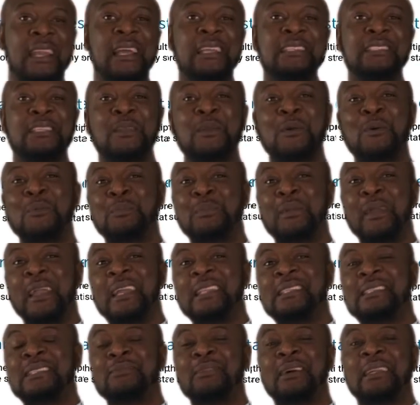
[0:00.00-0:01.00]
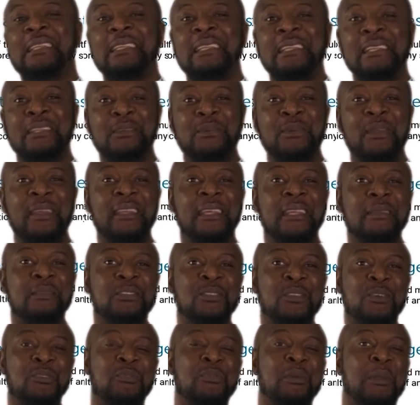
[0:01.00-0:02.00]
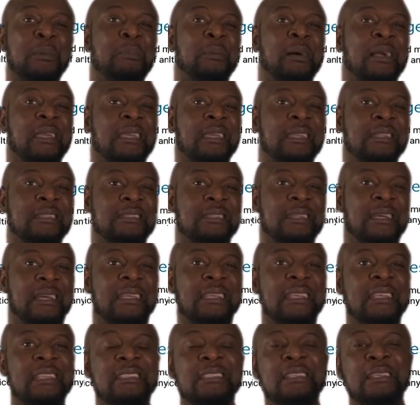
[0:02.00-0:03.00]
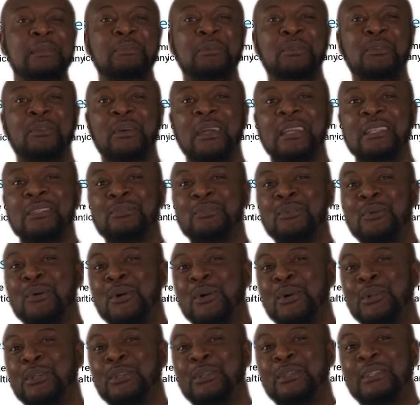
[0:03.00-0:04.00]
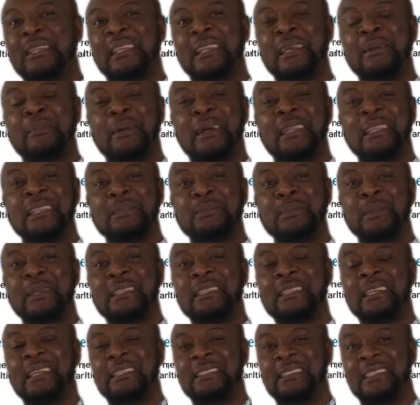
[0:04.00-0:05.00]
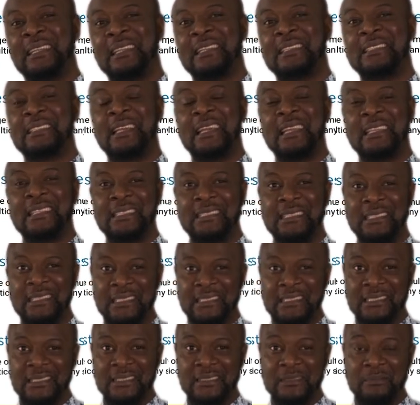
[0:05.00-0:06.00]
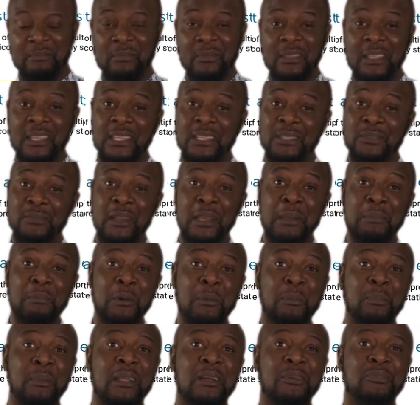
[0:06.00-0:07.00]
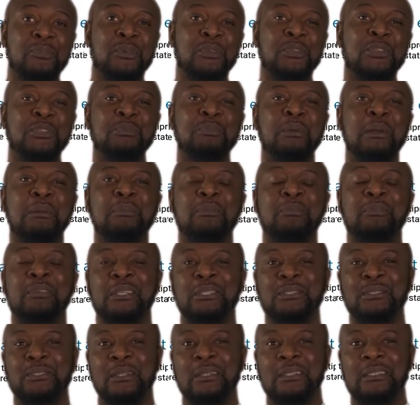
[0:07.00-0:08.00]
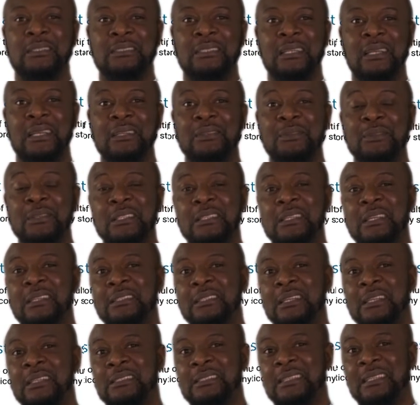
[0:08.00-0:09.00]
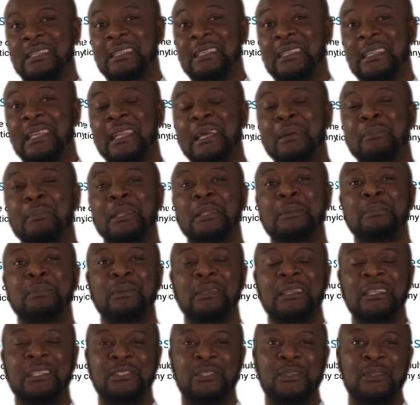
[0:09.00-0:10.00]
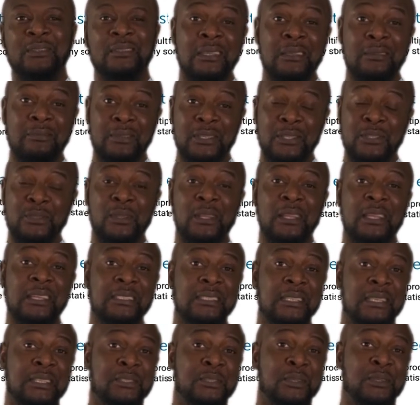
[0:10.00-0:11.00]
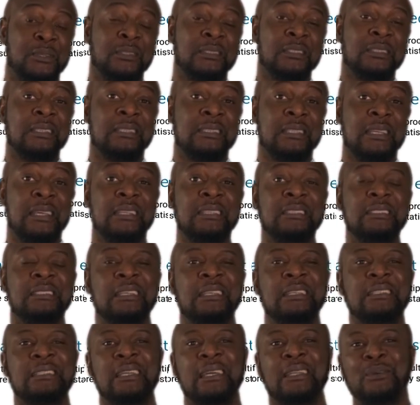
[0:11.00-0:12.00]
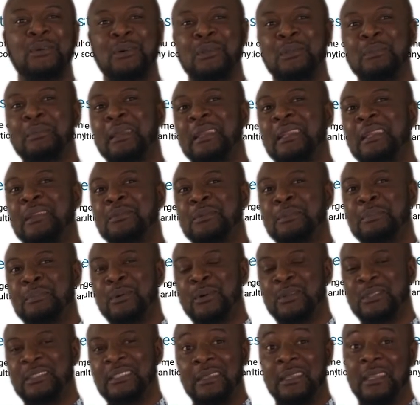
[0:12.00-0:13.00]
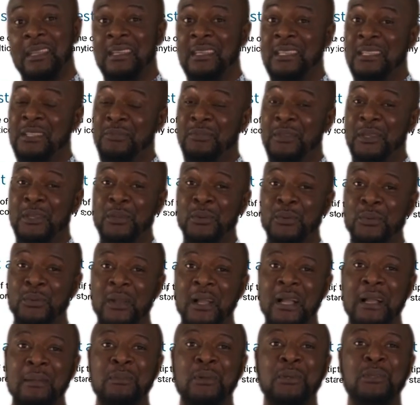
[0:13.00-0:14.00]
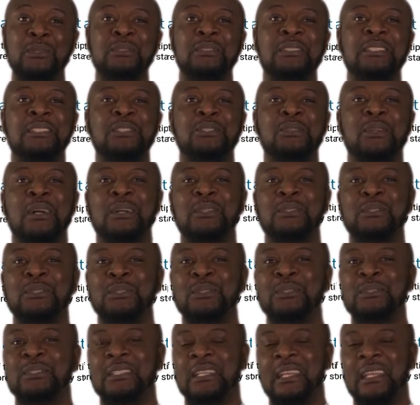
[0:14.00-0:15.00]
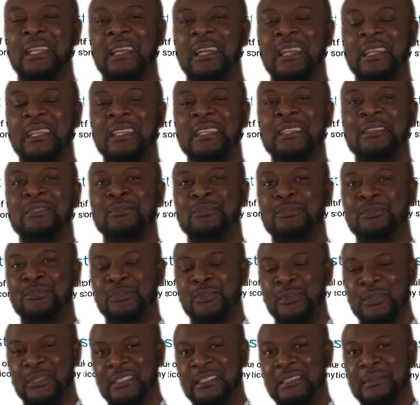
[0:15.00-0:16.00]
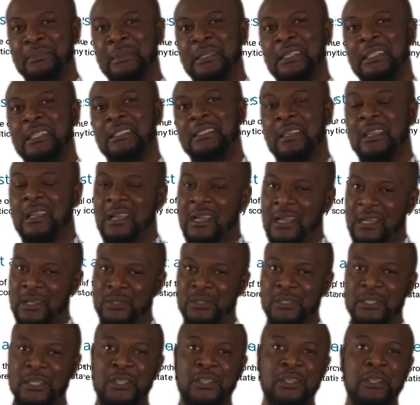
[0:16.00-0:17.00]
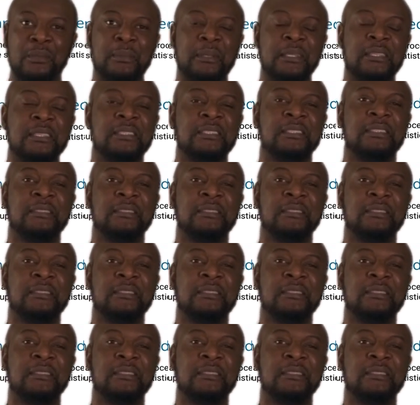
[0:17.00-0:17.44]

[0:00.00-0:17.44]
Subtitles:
is a comprehensive and integrated software package that easily provides for all your data management and data science needs. It is very popular for use by professionals and researchers in data manipulation, visualization, statistics, and automated reporting. In this video, I'm going to teach you how to use Stata in 14 minutes. I'll see you in a bit.